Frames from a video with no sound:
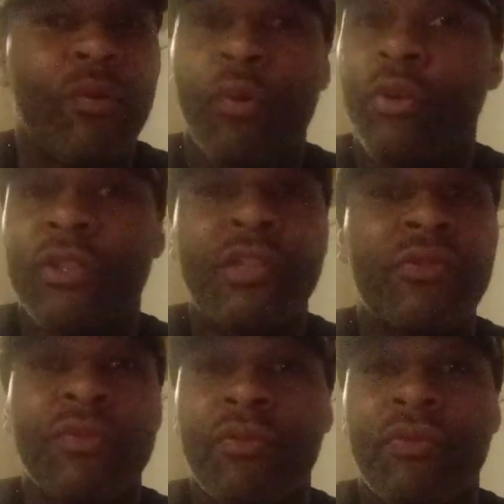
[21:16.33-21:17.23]
Or
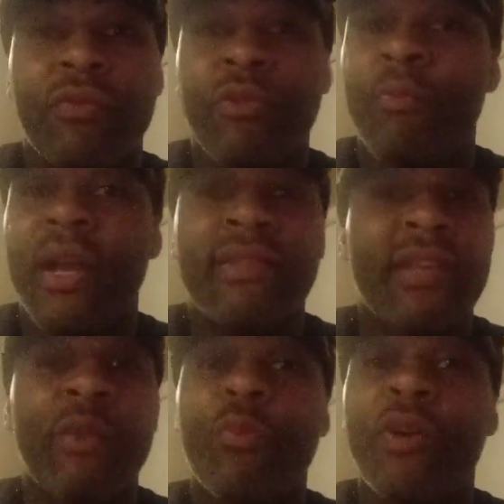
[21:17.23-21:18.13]
just, you might
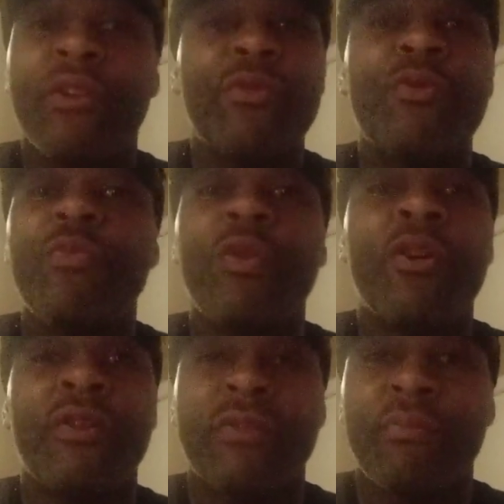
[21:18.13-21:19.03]
say one or two
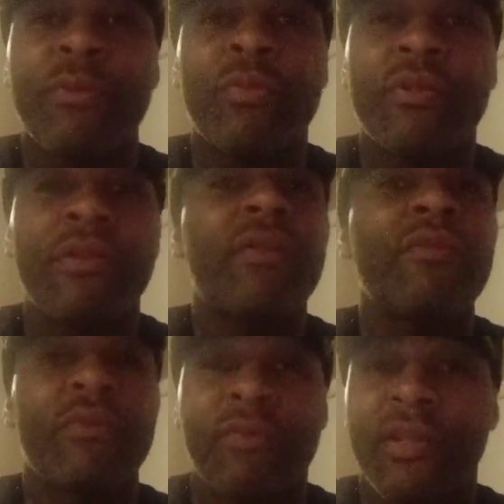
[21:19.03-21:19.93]
words and people
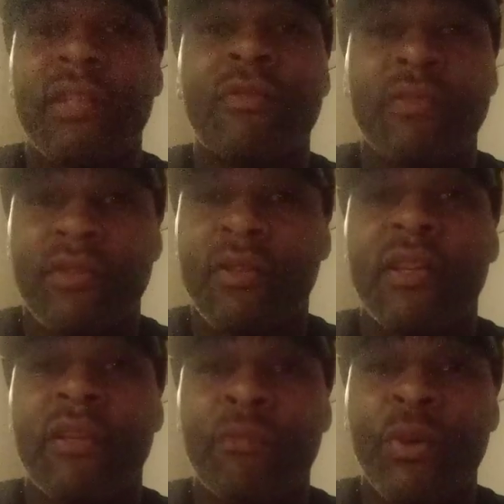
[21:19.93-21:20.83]

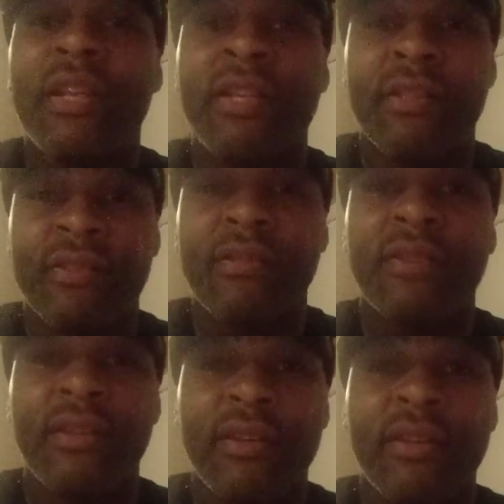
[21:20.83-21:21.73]
can witness
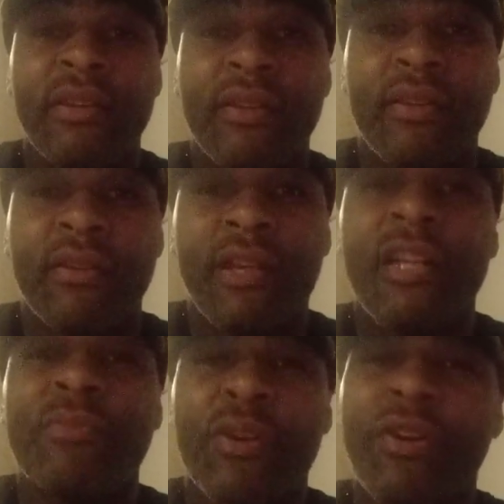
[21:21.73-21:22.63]
and
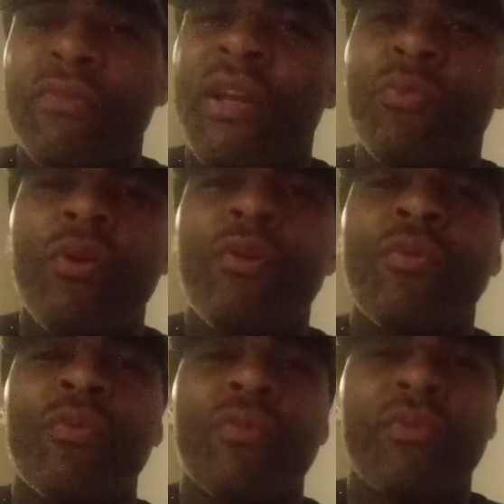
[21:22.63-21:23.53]
observe like, whoa,
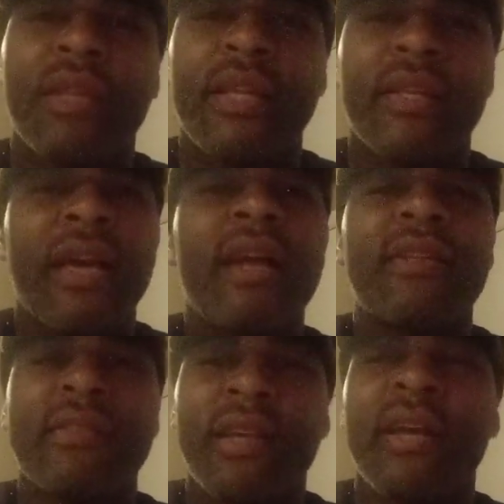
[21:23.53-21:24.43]
like yeah,
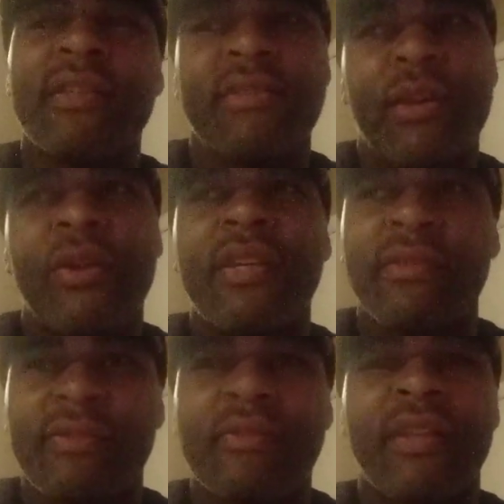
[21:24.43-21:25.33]
I can tell
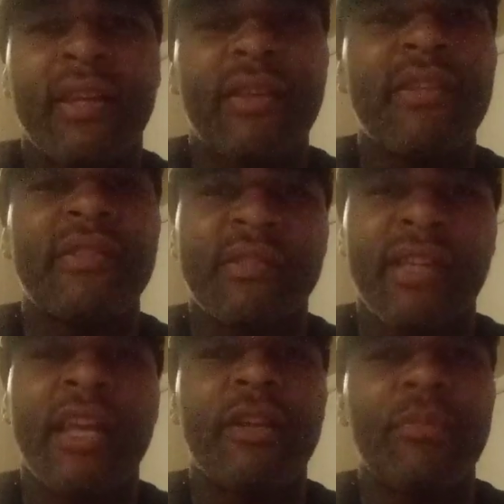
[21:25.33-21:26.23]
he's a
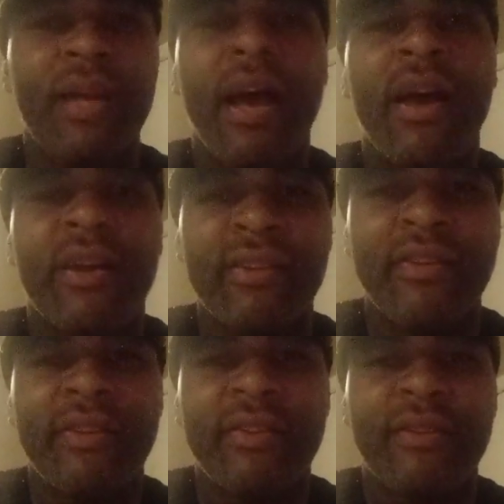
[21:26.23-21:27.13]
stand-up guy.
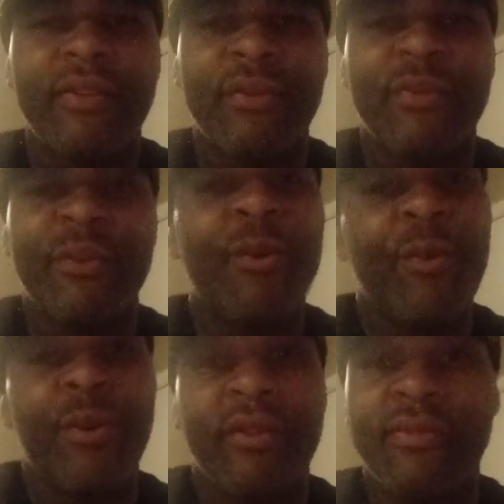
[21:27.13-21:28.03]

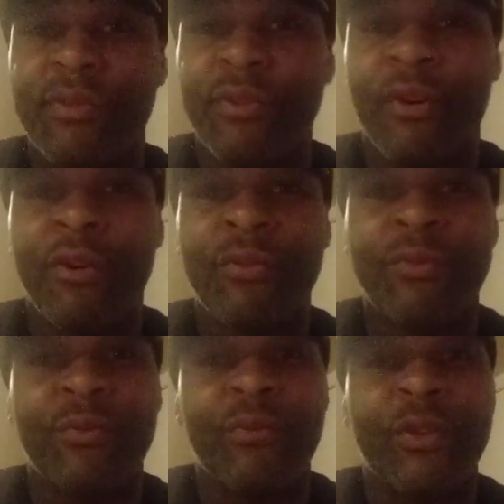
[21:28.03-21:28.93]
Or, you know,
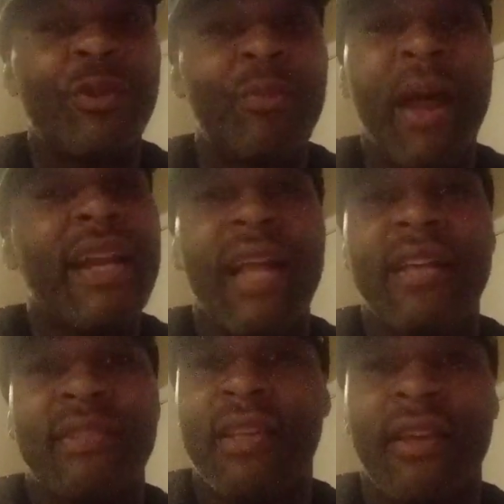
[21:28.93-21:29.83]
what you might
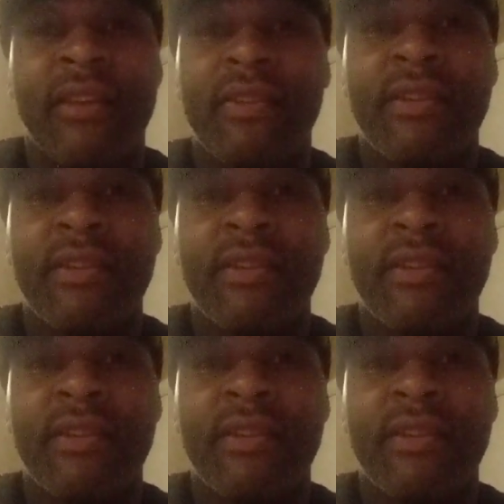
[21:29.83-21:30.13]
not say,